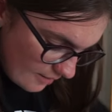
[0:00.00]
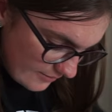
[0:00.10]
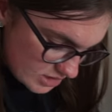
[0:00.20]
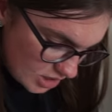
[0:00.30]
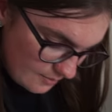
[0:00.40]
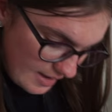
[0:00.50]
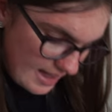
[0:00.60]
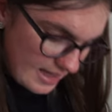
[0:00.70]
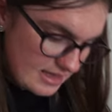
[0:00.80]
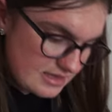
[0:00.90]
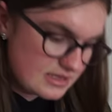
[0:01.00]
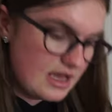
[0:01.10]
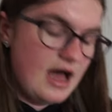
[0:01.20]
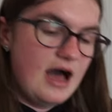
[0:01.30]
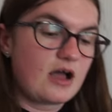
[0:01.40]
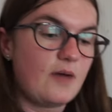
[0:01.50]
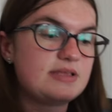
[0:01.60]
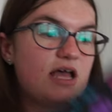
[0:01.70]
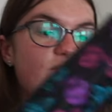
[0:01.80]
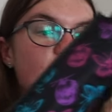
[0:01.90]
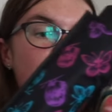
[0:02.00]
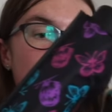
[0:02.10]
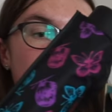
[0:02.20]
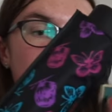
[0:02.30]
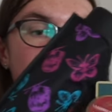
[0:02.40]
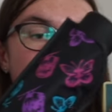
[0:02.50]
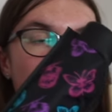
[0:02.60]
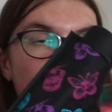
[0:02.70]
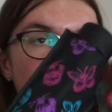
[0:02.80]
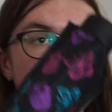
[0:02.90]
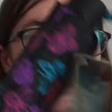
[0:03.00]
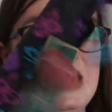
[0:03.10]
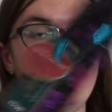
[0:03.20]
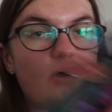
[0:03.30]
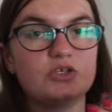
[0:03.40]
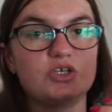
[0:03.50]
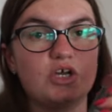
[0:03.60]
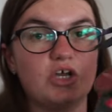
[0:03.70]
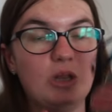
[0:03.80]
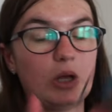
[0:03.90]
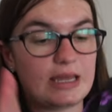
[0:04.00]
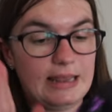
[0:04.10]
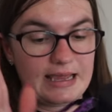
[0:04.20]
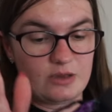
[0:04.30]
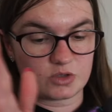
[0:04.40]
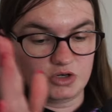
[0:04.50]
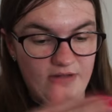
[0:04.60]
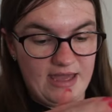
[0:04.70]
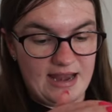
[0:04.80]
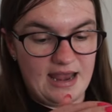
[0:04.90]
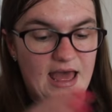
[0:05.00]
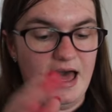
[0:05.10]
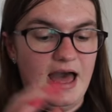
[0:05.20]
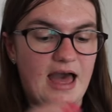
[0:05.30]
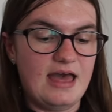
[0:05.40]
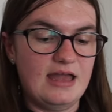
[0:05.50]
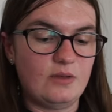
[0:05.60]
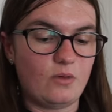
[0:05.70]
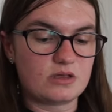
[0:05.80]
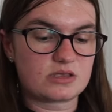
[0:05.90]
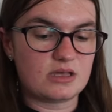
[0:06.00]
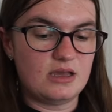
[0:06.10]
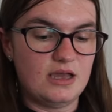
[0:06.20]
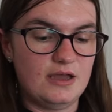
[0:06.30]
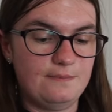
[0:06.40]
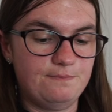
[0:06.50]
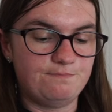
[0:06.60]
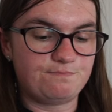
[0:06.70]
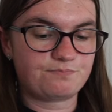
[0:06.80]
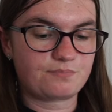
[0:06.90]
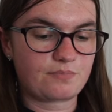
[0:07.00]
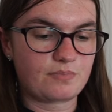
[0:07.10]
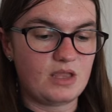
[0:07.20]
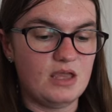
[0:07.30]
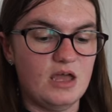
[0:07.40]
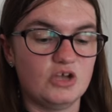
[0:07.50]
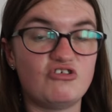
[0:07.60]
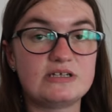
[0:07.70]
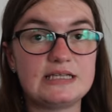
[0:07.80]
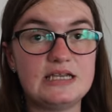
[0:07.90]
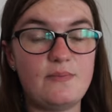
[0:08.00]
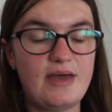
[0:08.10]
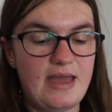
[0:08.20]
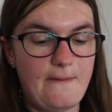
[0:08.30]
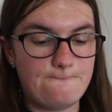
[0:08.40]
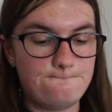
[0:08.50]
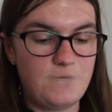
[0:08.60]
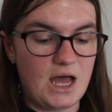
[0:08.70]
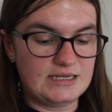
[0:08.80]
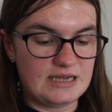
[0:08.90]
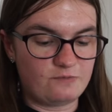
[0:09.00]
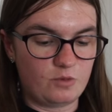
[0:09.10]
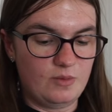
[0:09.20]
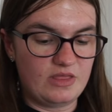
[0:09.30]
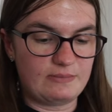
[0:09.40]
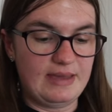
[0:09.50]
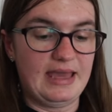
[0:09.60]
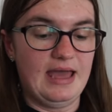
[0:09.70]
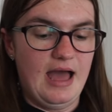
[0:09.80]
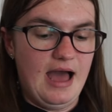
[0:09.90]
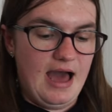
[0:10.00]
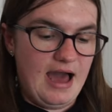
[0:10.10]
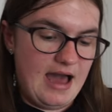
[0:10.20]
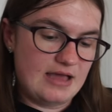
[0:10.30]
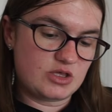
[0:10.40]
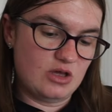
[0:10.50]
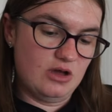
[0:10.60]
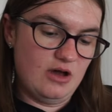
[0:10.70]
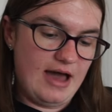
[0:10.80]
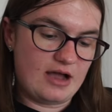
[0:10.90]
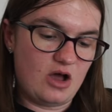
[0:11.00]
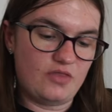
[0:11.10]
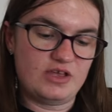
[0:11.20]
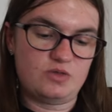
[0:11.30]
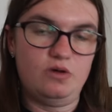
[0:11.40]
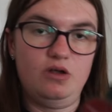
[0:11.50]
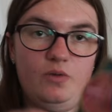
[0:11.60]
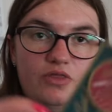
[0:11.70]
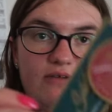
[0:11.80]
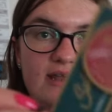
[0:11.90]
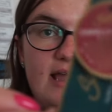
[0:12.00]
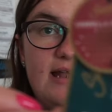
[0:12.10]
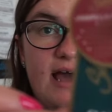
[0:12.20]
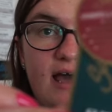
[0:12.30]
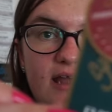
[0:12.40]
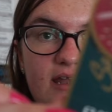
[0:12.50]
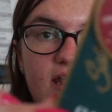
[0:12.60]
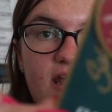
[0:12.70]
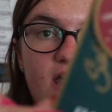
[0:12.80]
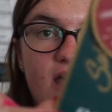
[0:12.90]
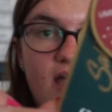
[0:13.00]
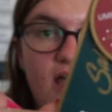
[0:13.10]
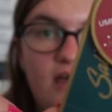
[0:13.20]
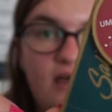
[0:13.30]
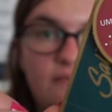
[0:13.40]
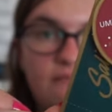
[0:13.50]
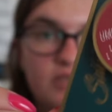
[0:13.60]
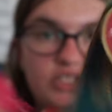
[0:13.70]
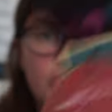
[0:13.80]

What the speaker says: I went to Home Bargains, got myself an umbrella because it was looking like it was going to rain. And it was drizzling a bit, but I didn't have one with me. So I got this one, it was £3.99. It's just